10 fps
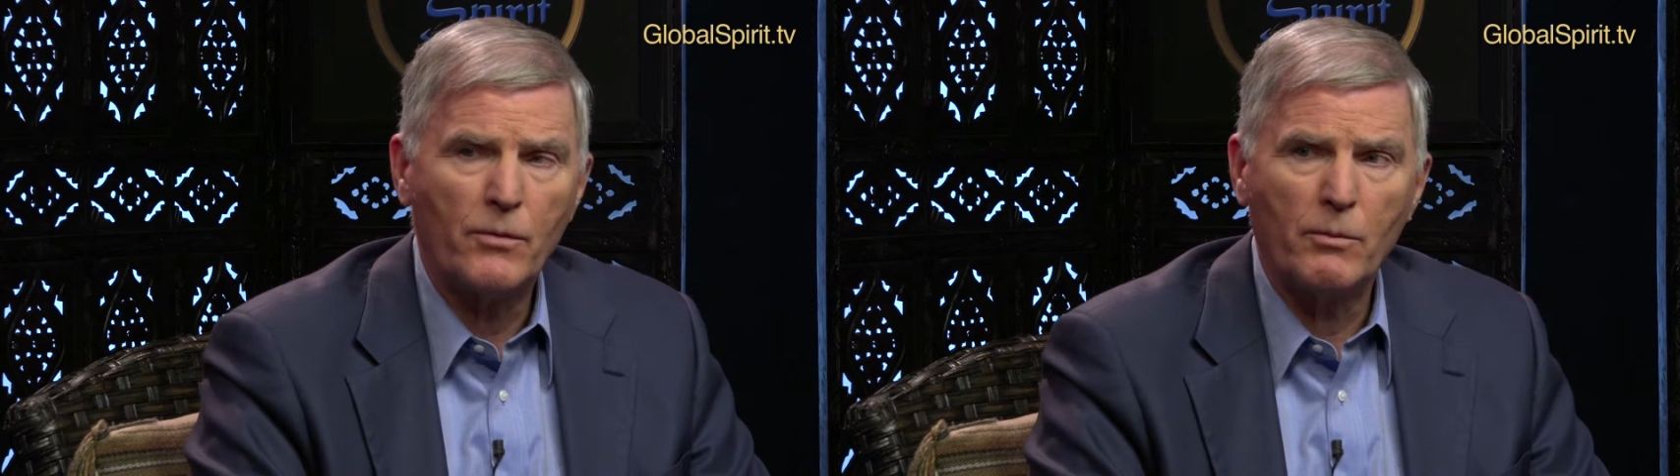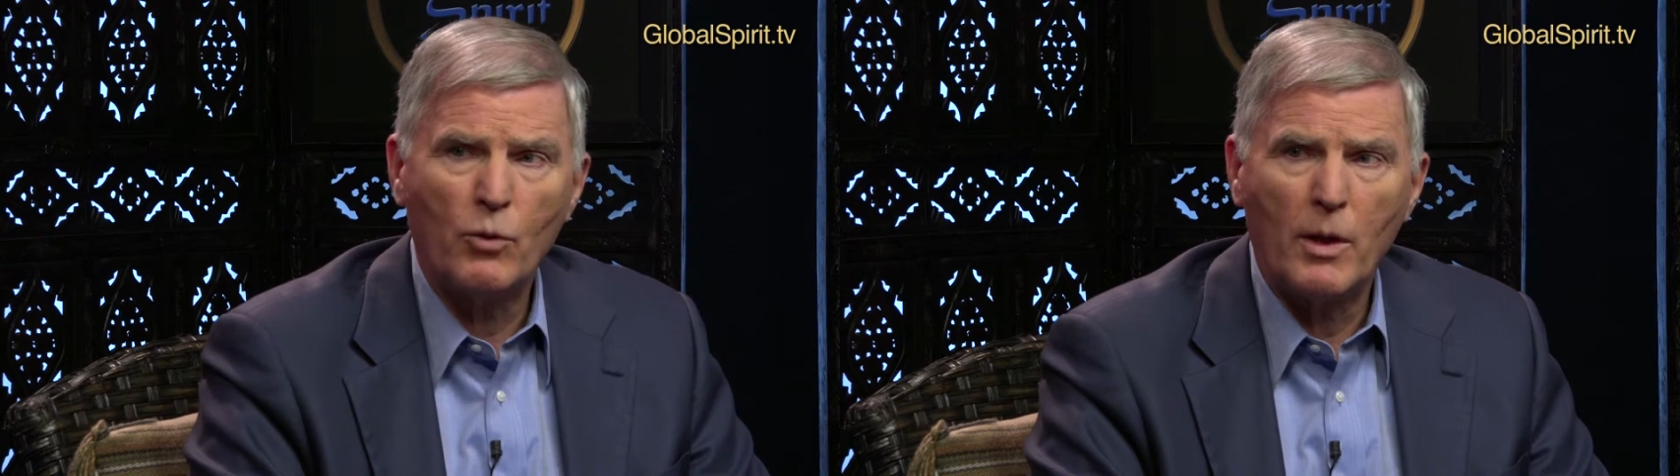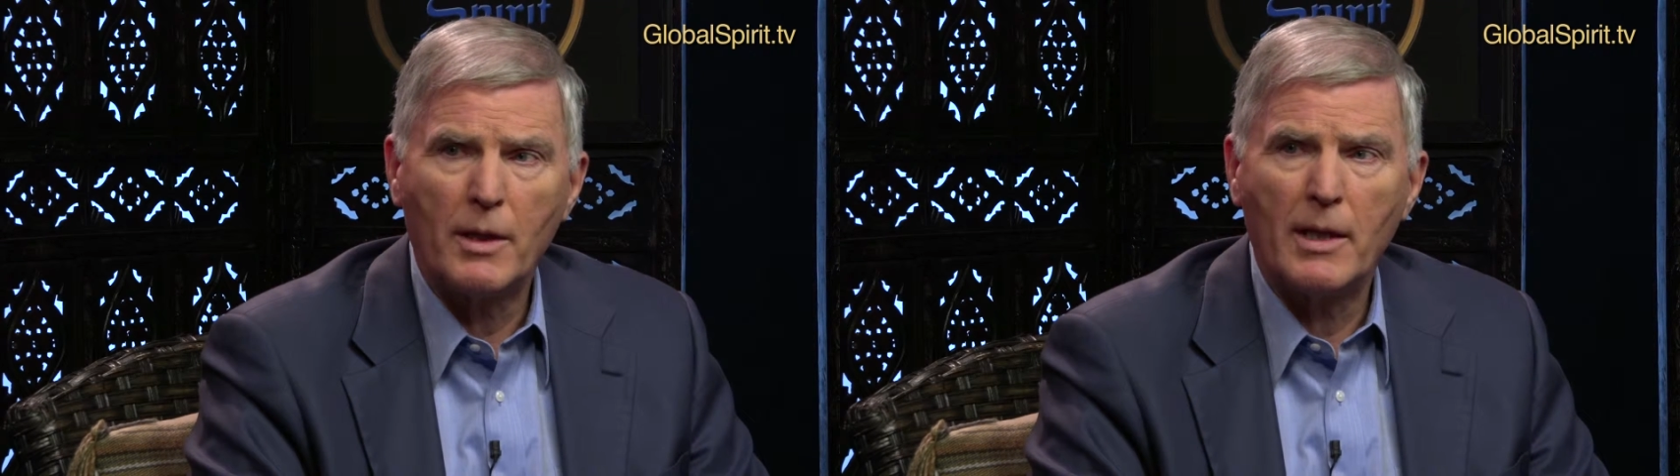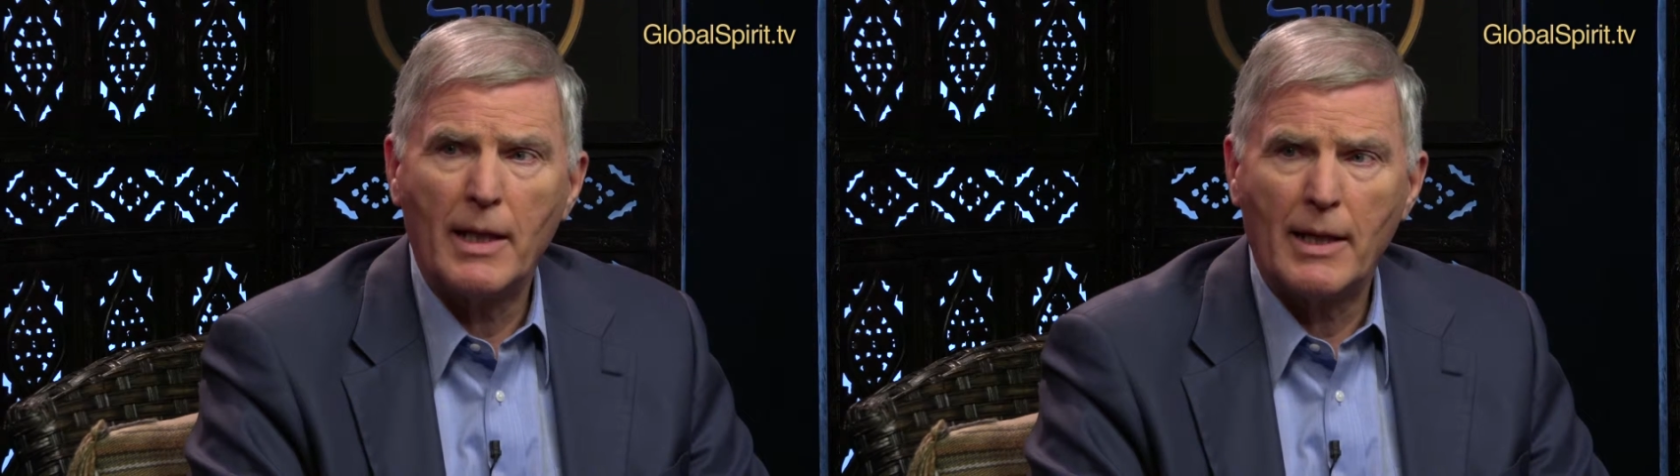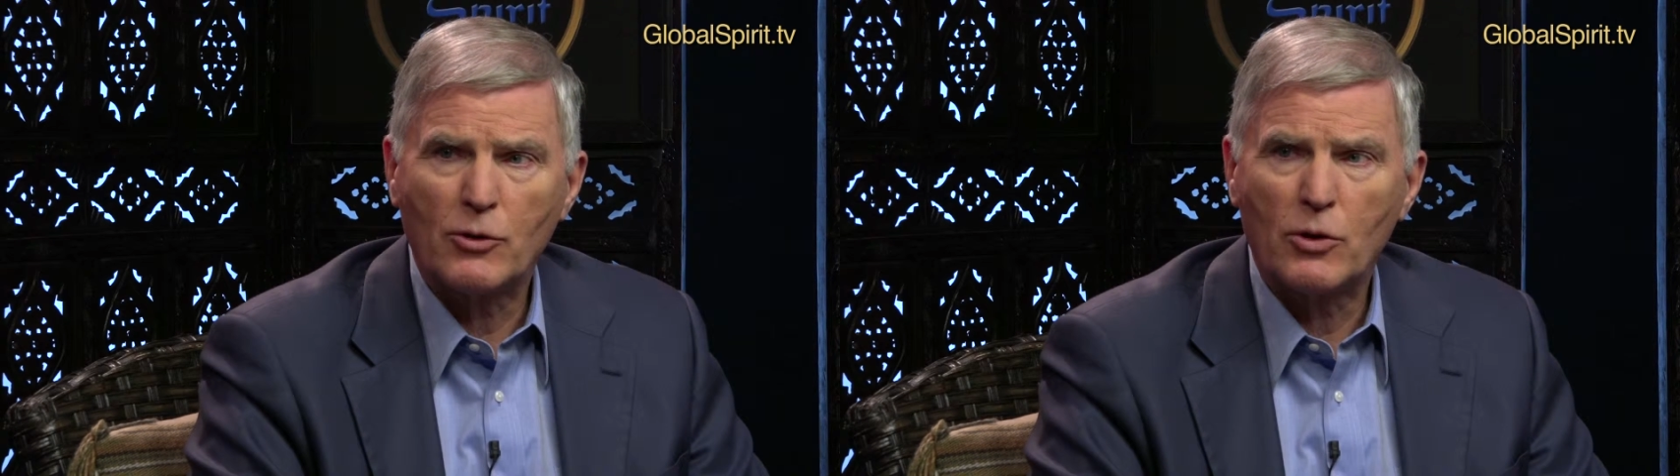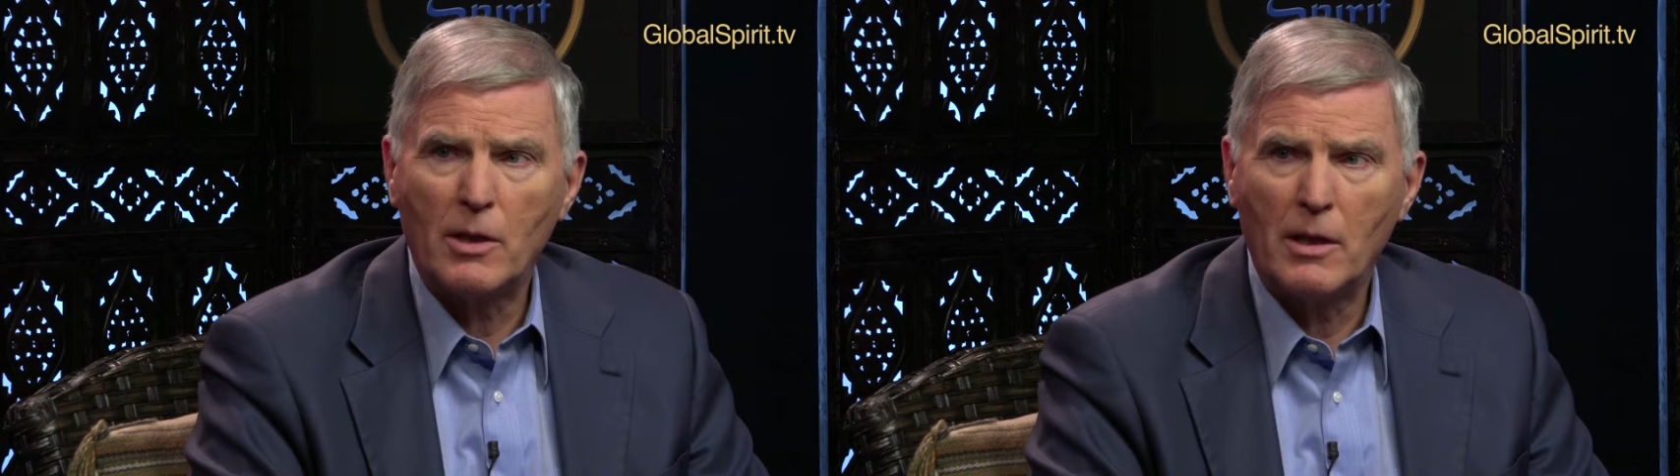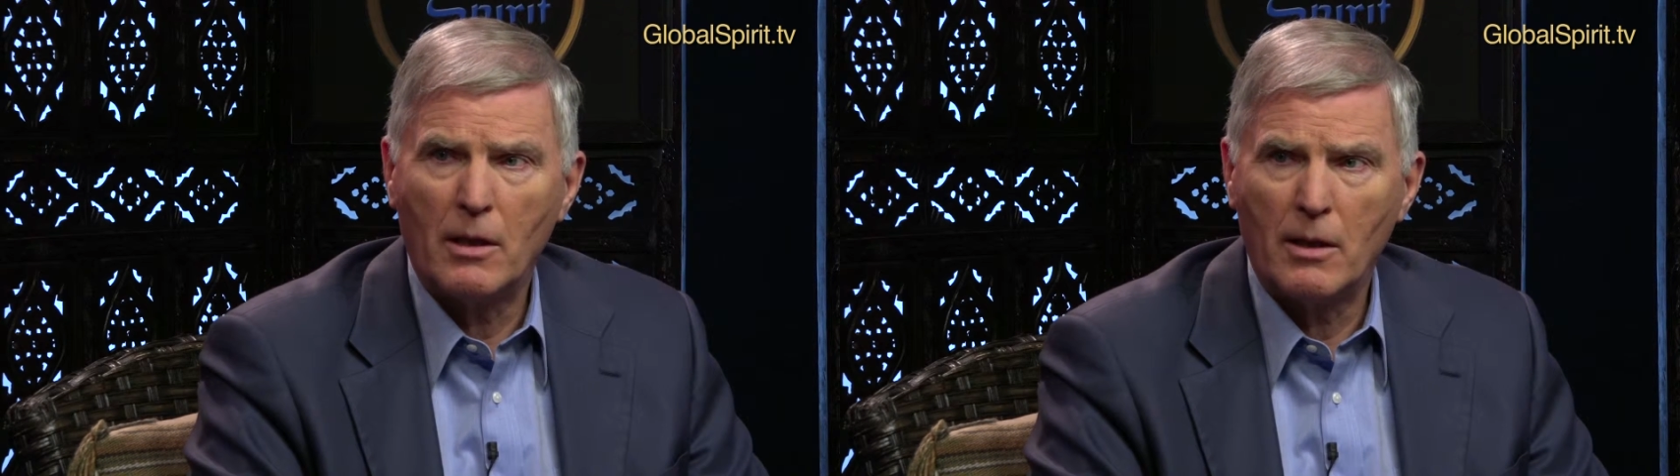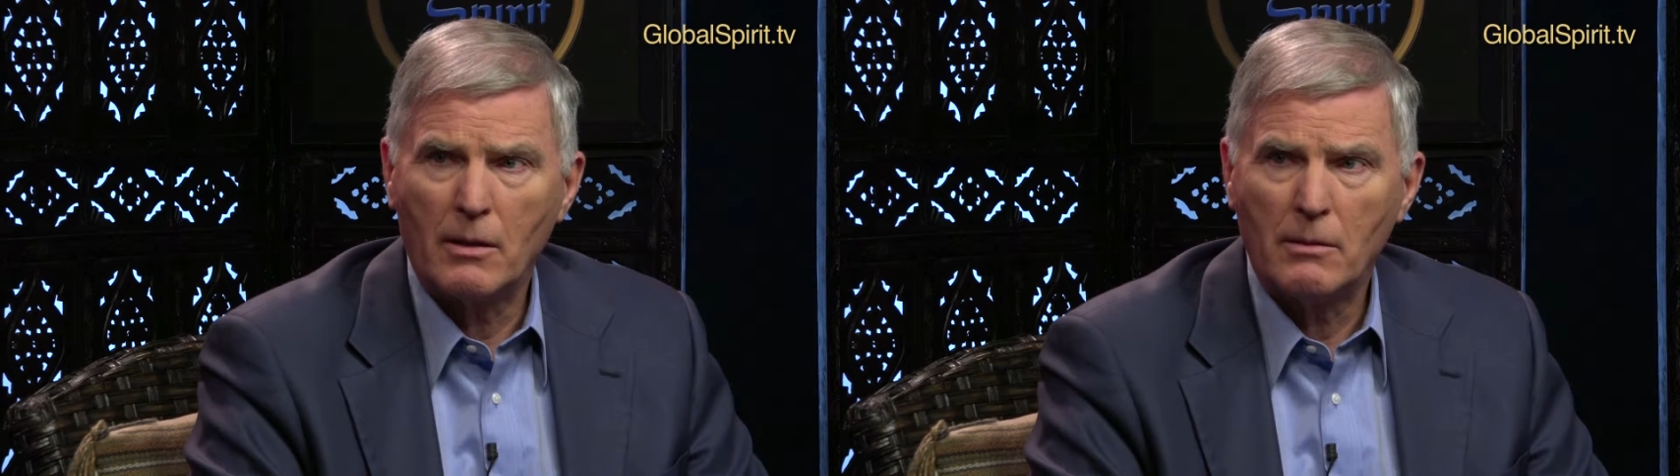from what they actually
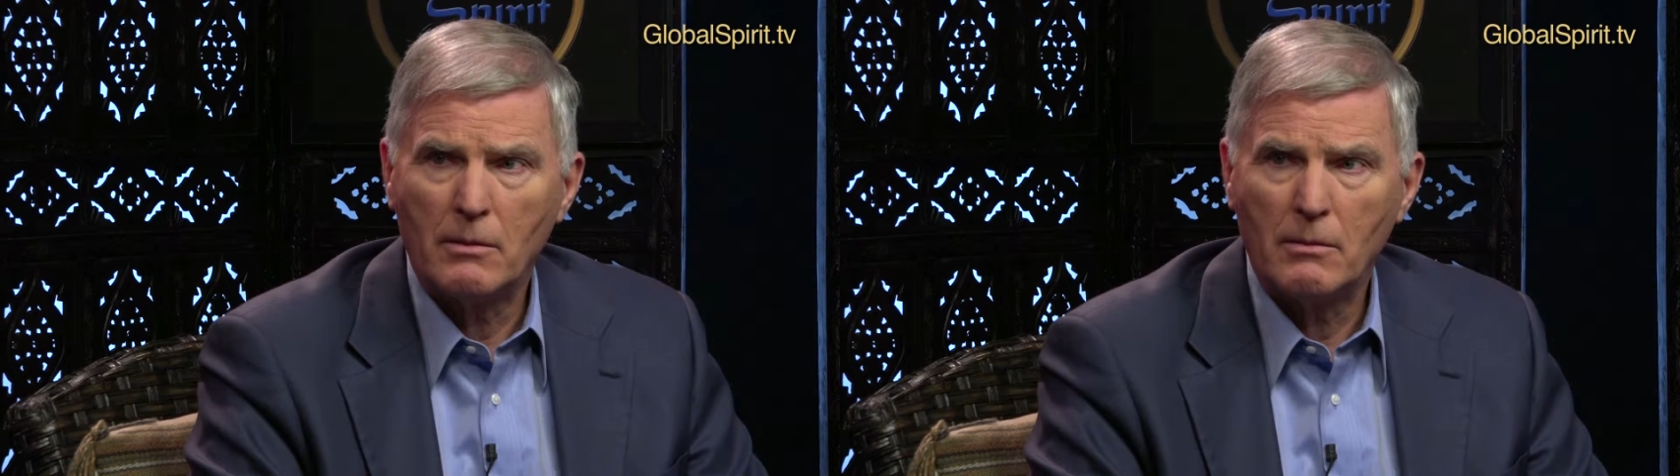are.